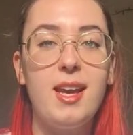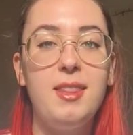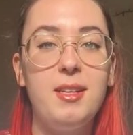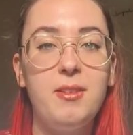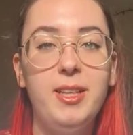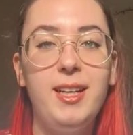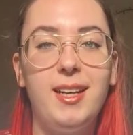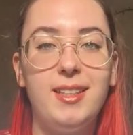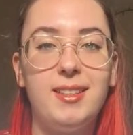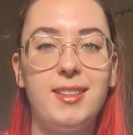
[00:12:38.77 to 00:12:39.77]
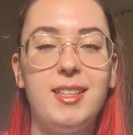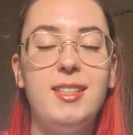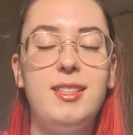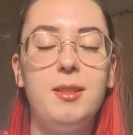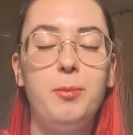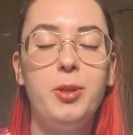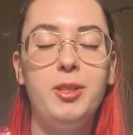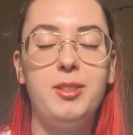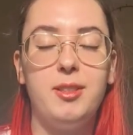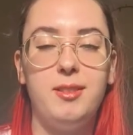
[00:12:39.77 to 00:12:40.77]
And then I realize it's in
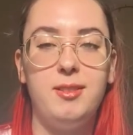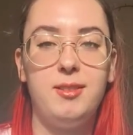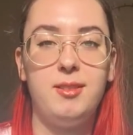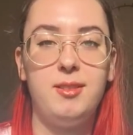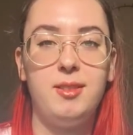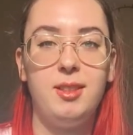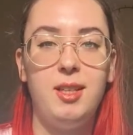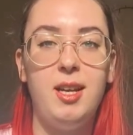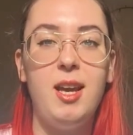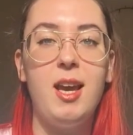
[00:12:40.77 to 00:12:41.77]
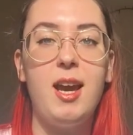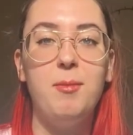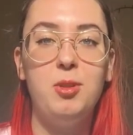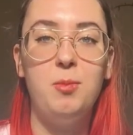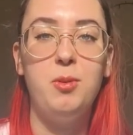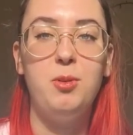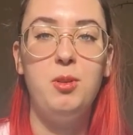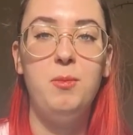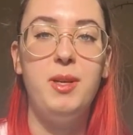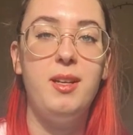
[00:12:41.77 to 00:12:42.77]
person. I'm
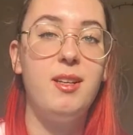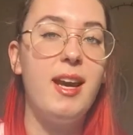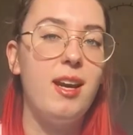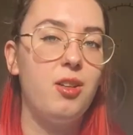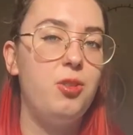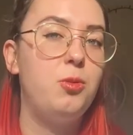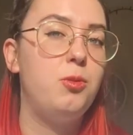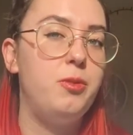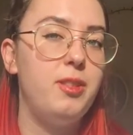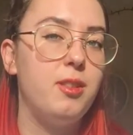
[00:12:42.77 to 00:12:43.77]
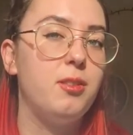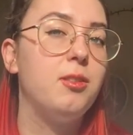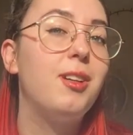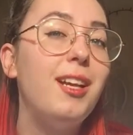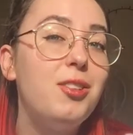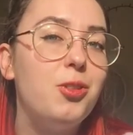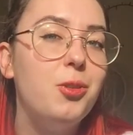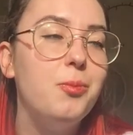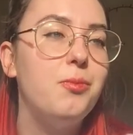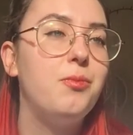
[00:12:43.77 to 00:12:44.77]
supposed to be in an actual physical
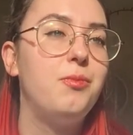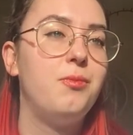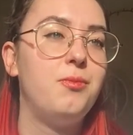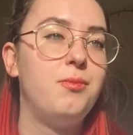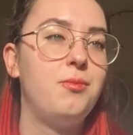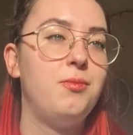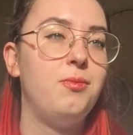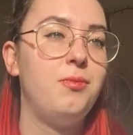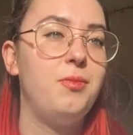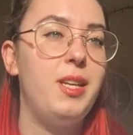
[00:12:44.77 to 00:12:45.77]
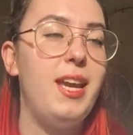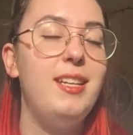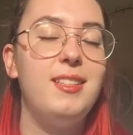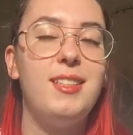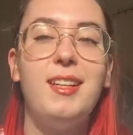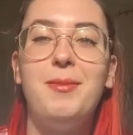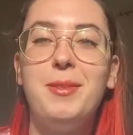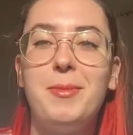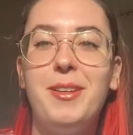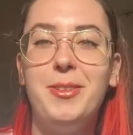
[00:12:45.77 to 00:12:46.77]
classroom. And instead
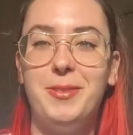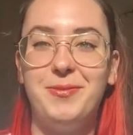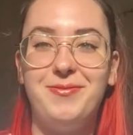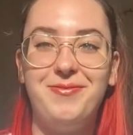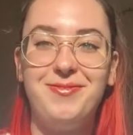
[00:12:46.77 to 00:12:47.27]
I'm in my room.